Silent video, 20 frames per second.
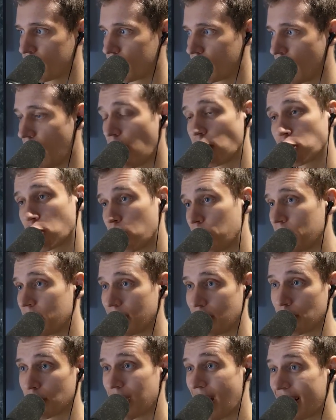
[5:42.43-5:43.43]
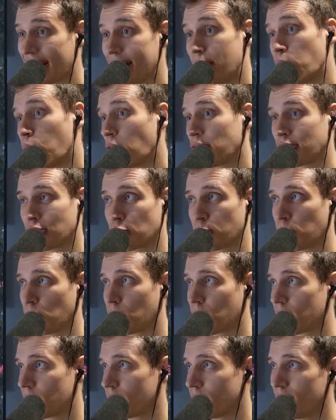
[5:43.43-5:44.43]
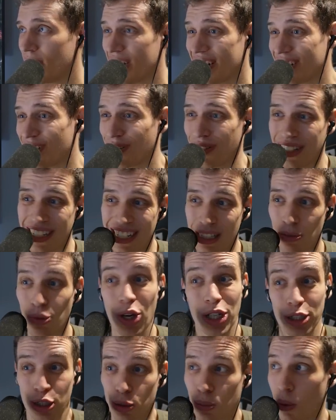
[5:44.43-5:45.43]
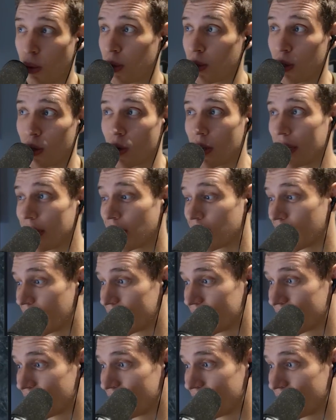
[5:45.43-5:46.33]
also because he was lacking 1 spore. Really, you only need 1 spore early on against a